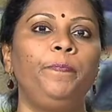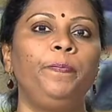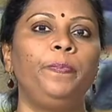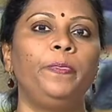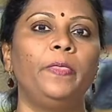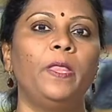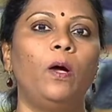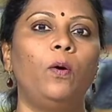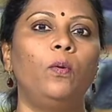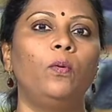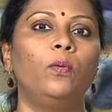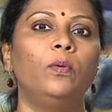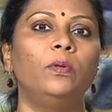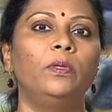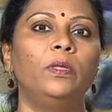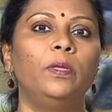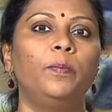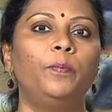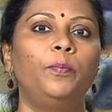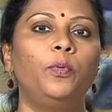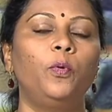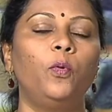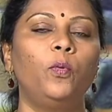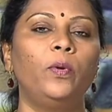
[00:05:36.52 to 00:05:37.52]
Now,
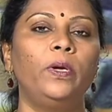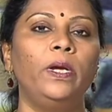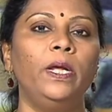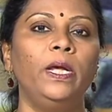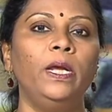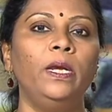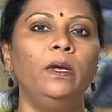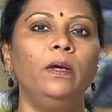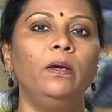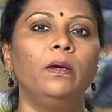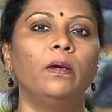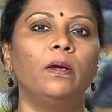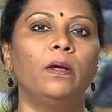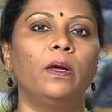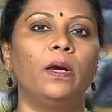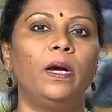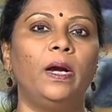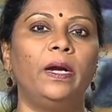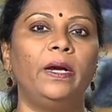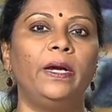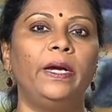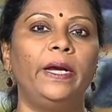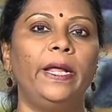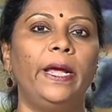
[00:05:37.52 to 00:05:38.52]
the protein
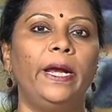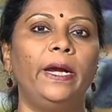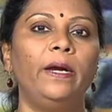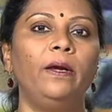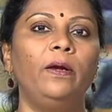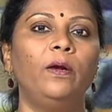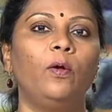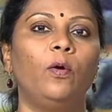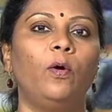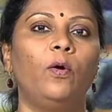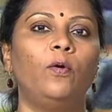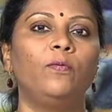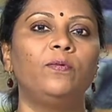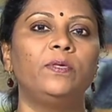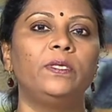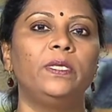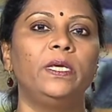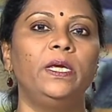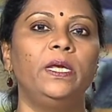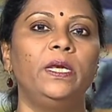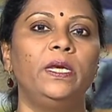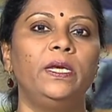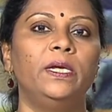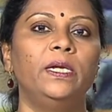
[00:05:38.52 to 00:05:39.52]
content of
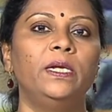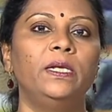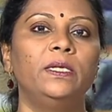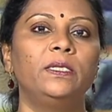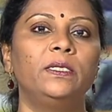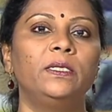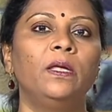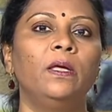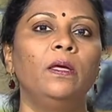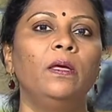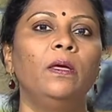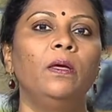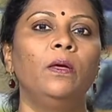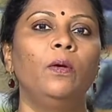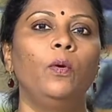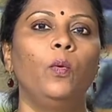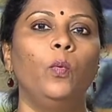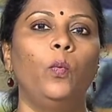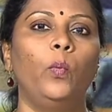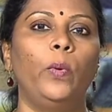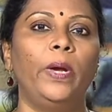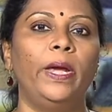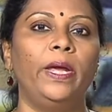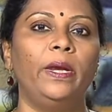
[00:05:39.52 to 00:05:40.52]
cereals
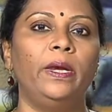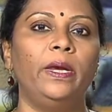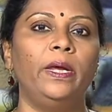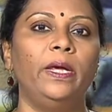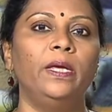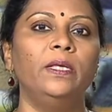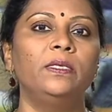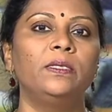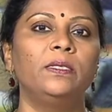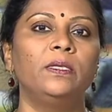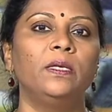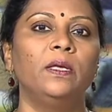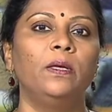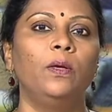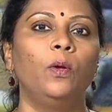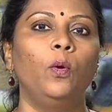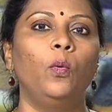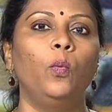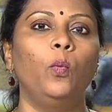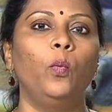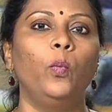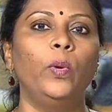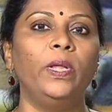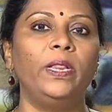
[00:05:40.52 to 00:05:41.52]
varies
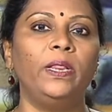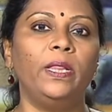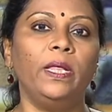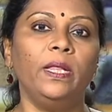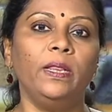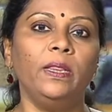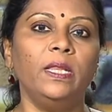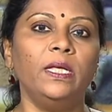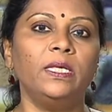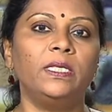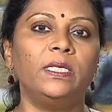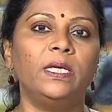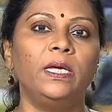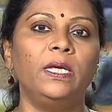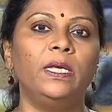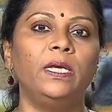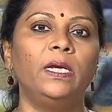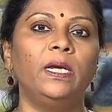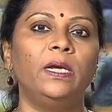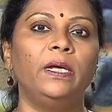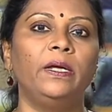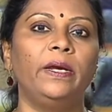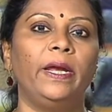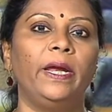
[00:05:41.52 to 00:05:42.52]
within the
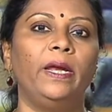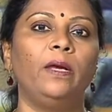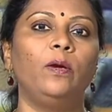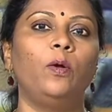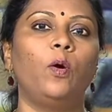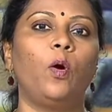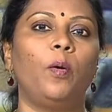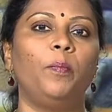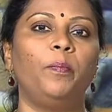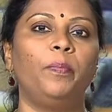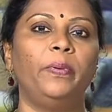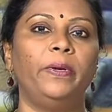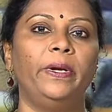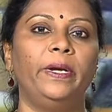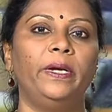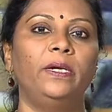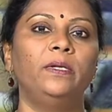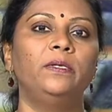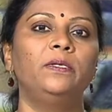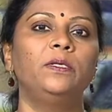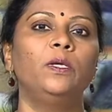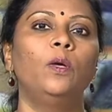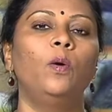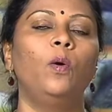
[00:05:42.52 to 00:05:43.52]
cereal grain
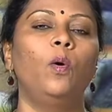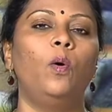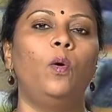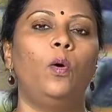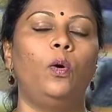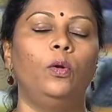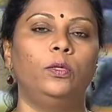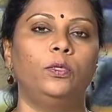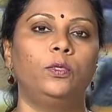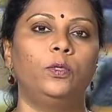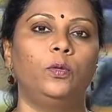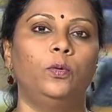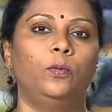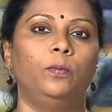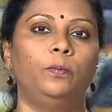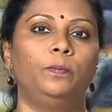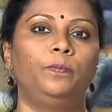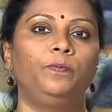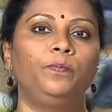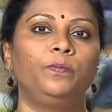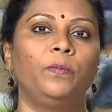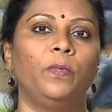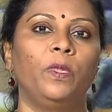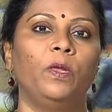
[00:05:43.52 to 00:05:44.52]
components also.
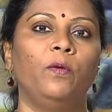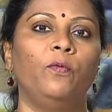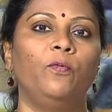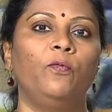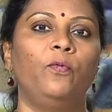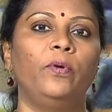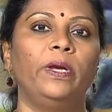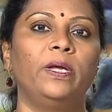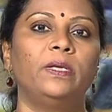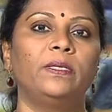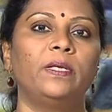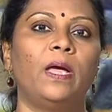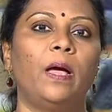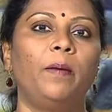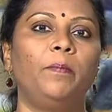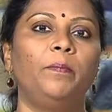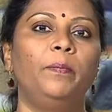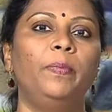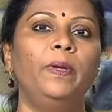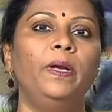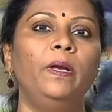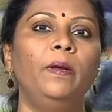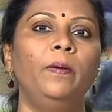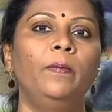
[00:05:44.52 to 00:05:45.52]
For
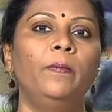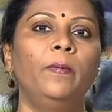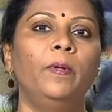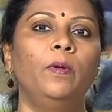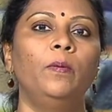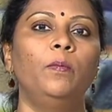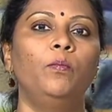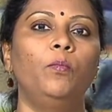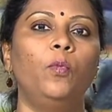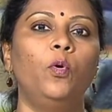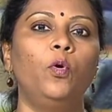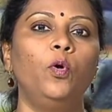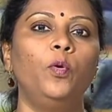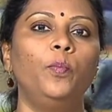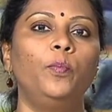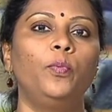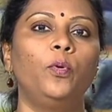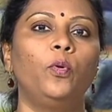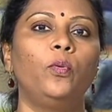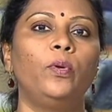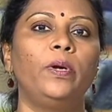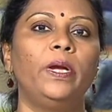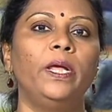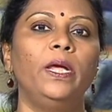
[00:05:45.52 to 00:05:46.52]
example, more
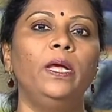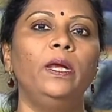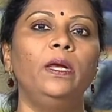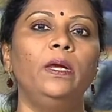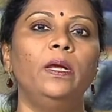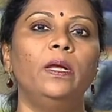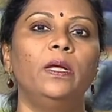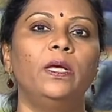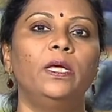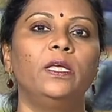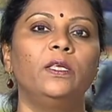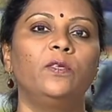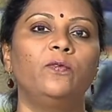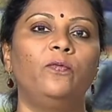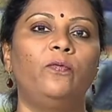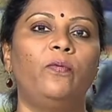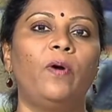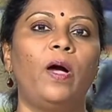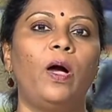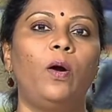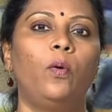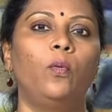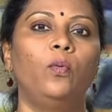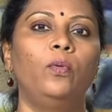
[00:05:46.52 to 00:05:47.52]
protein is
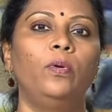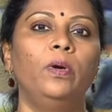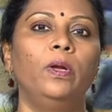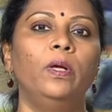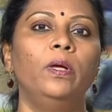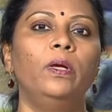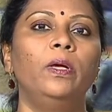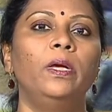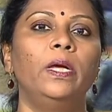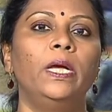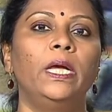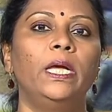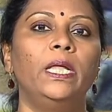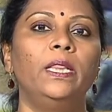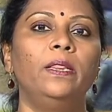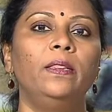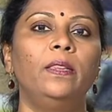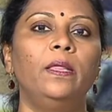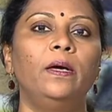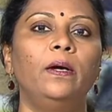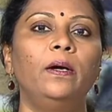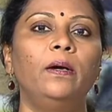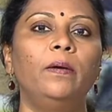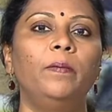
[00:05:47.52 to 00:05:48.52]
found
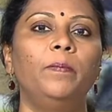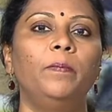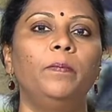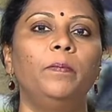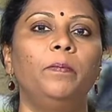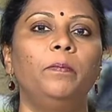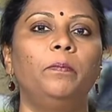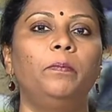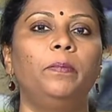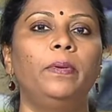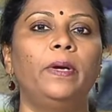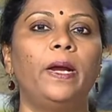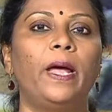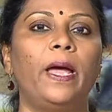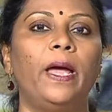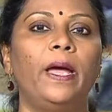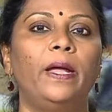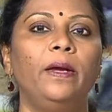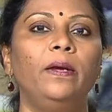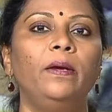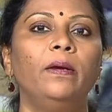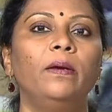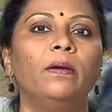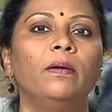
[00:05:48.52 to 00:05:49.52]
in the
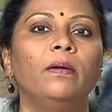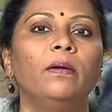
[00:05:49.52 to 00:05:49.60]
bran,